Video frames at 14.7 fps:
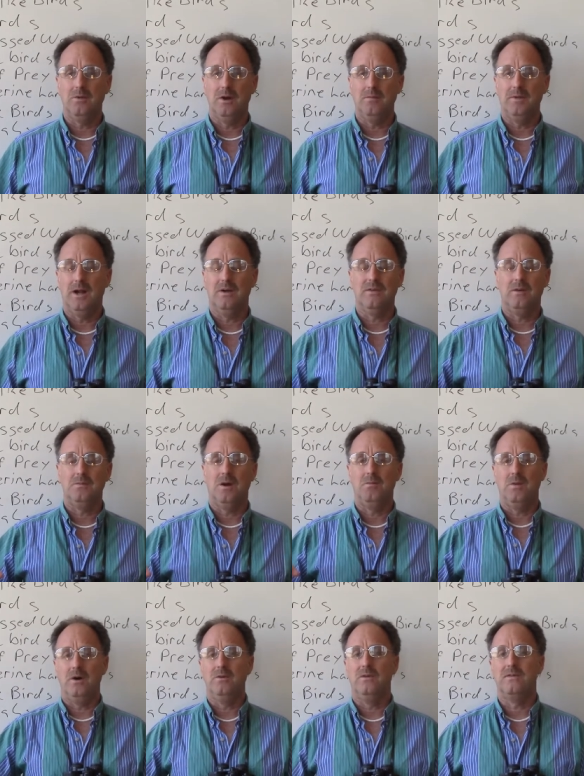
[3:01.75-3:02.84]
up and I was on my
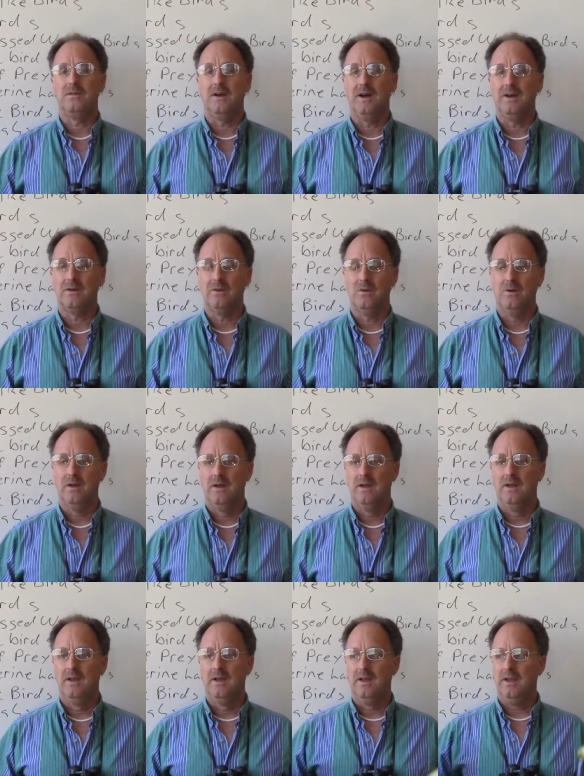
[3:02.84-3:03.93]
motorcycle
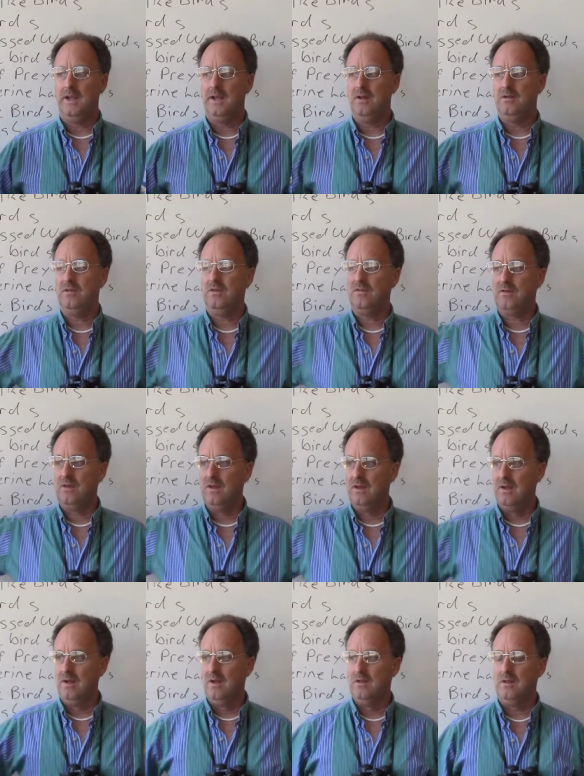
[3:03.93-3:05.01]
and it just
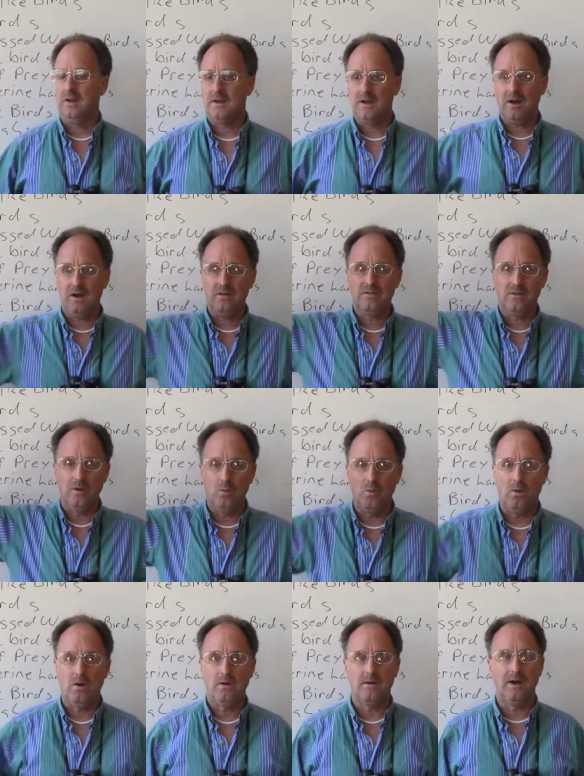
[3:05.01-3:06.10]
the constant
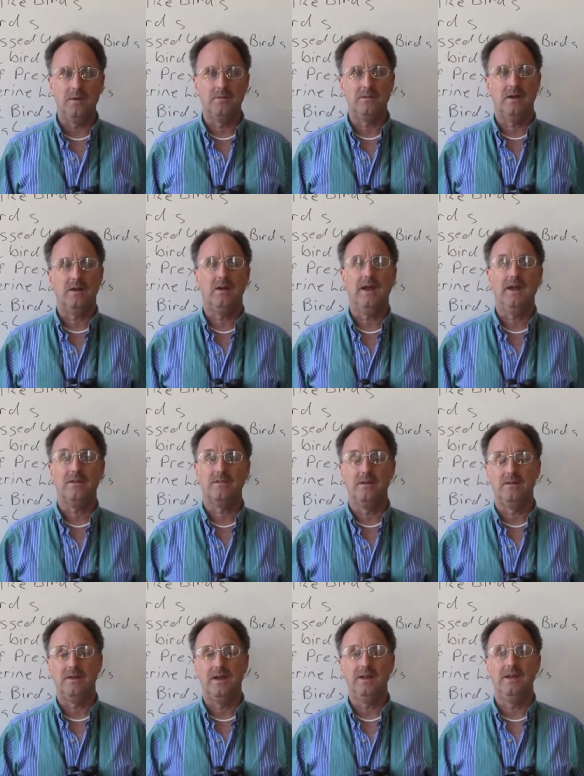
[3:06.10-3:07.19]
water I was out actually
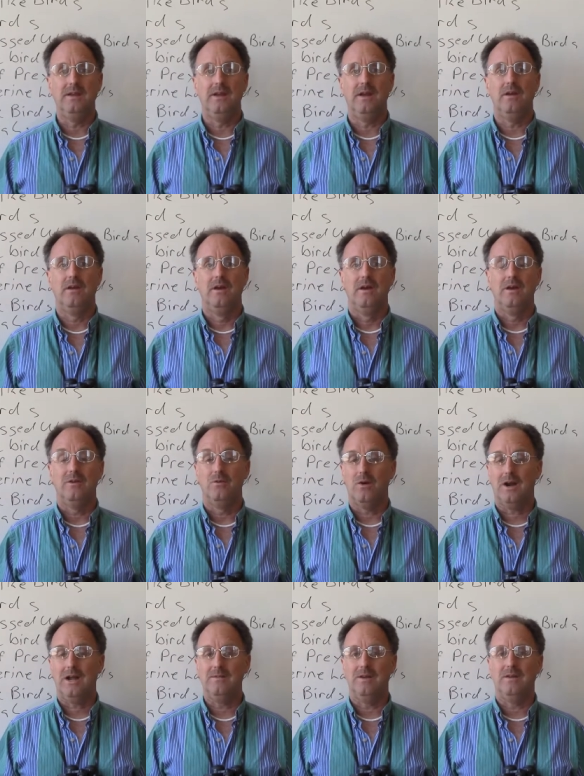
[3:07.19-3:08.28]
taking a
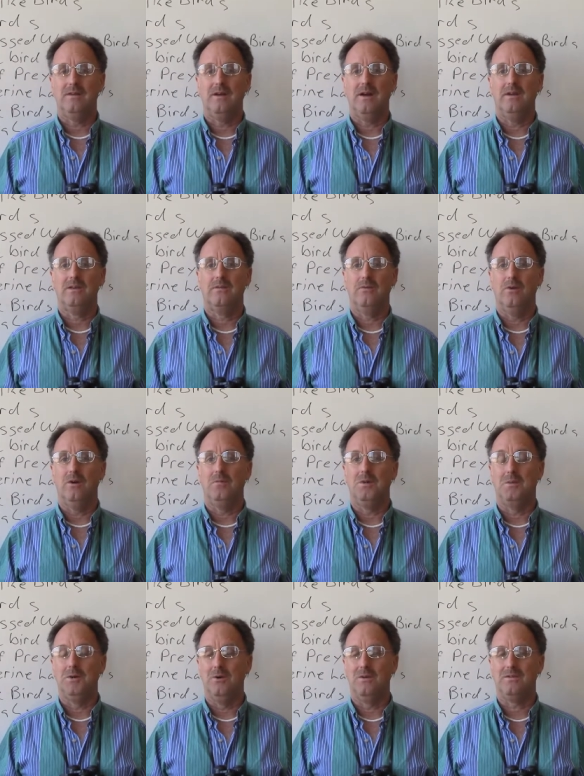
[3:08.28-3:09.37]
driving test for my
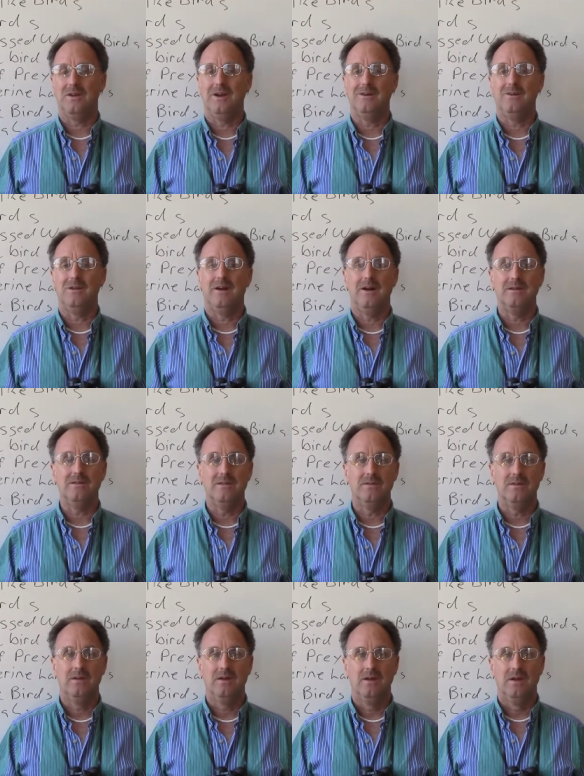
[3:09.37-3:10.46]
motorcycle
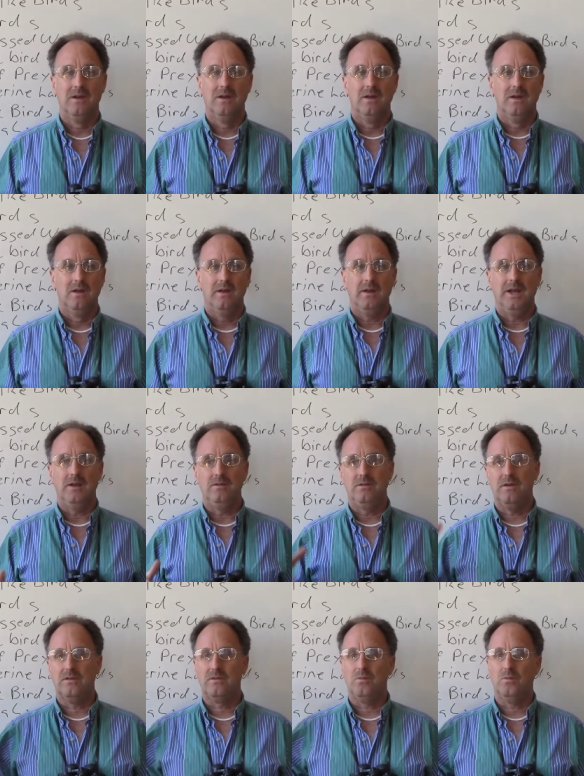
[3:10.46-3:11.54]
license. And
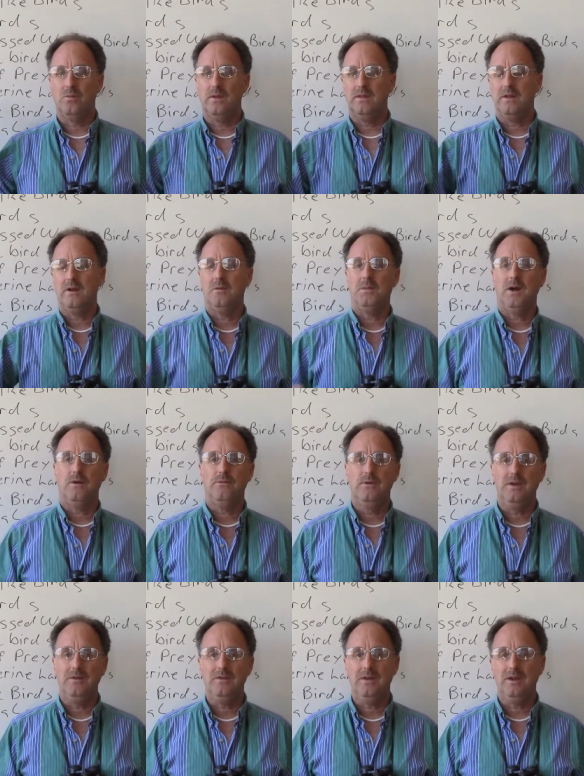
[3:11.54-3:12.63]
just within about
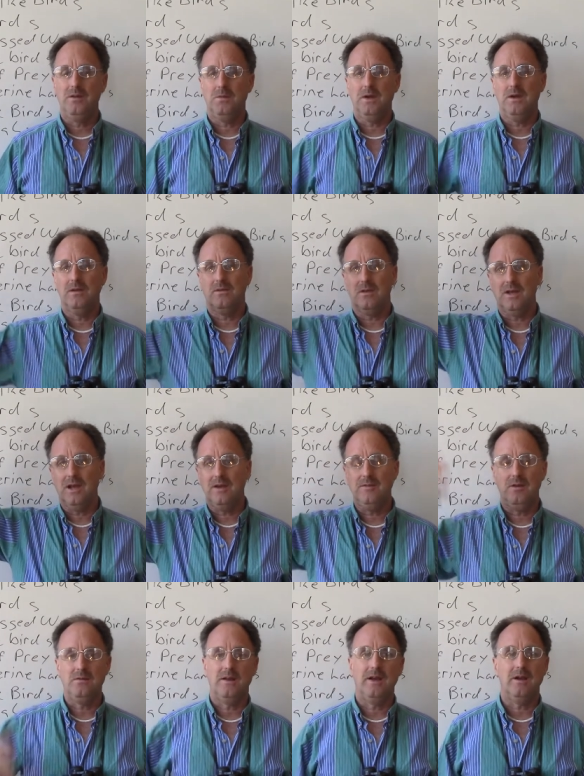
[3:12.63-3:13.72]
15 minutes, a heavy
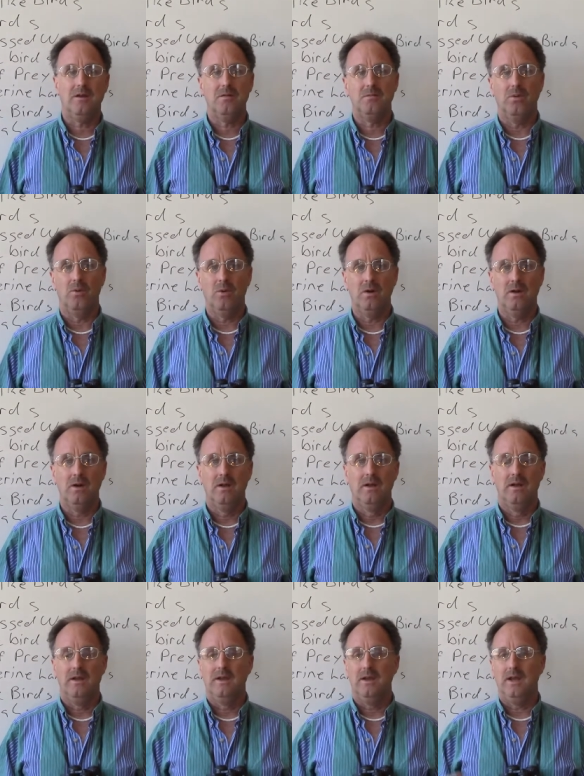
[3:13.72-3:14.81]
downpour,
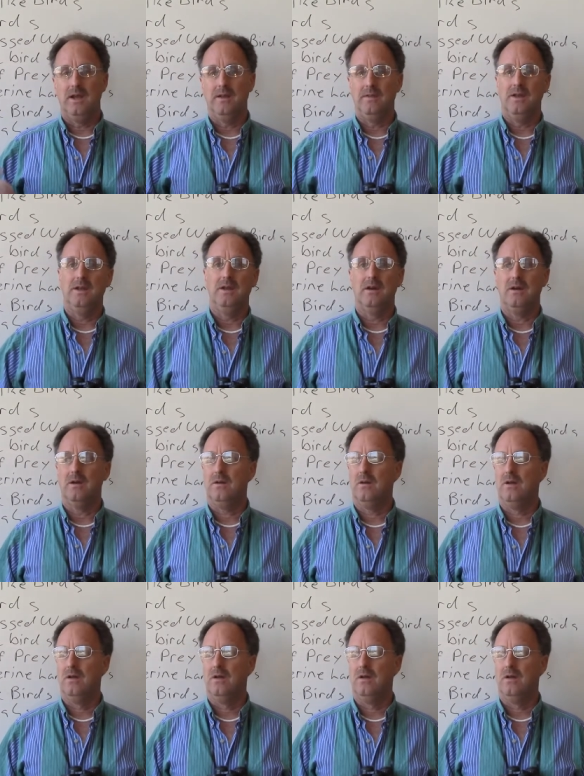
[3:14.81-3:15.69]
and the uh,